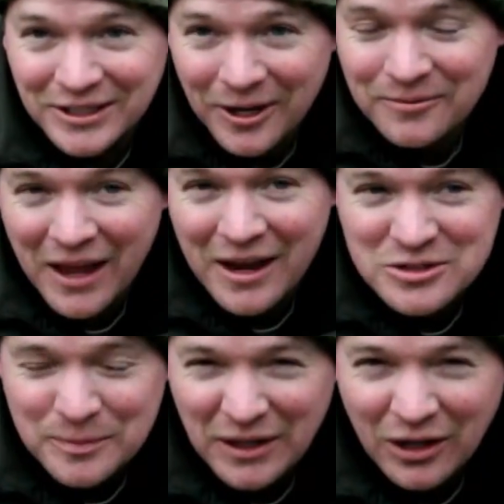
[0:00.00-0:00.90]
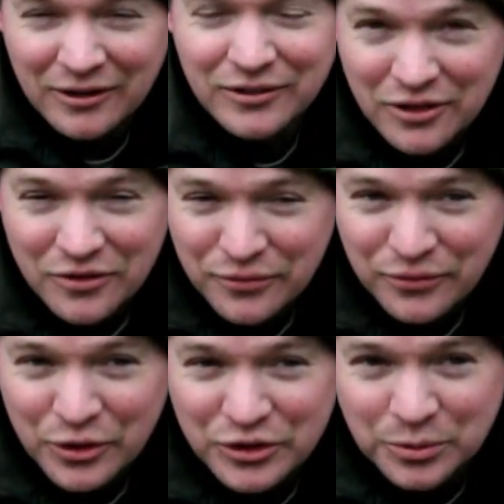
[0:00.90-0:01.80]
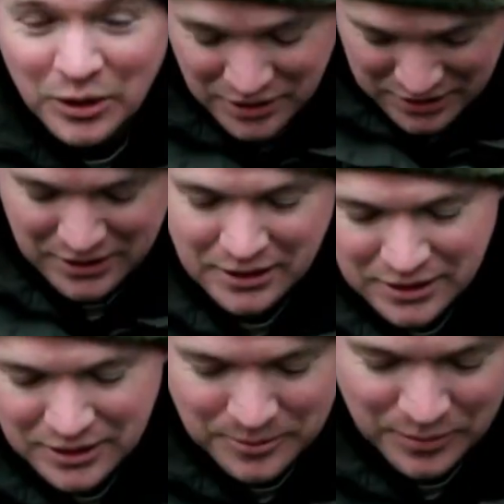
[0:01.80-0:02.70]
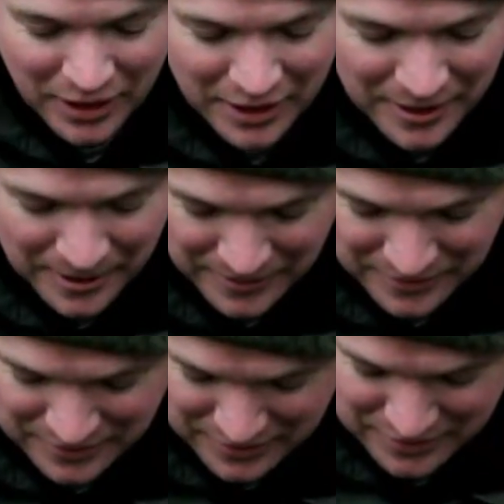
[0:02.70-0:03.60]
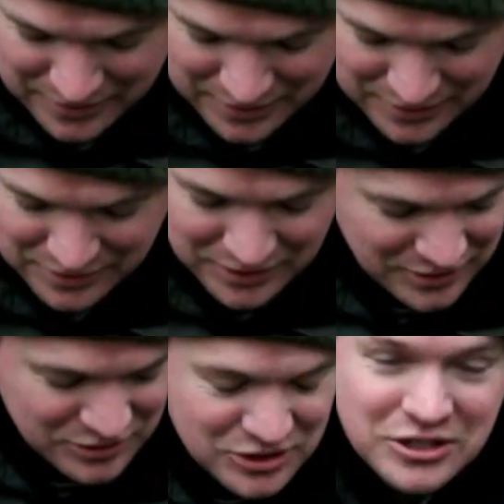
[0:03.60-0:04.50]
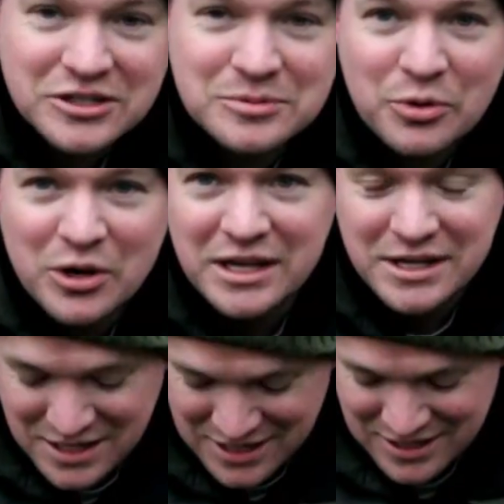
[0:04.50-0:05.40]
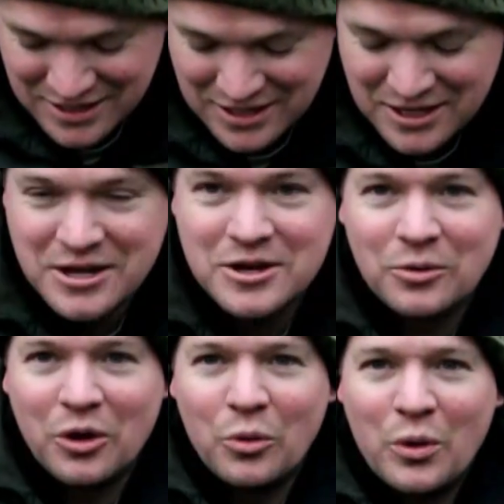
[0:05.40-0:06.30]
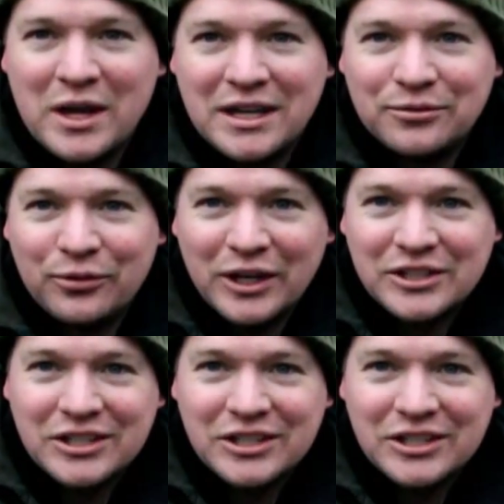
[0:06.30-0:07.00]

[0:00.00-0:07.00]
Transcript: calmed down, he's a bit livelier than the first one, but he's just as pretty, isn't he? What a wicked fish.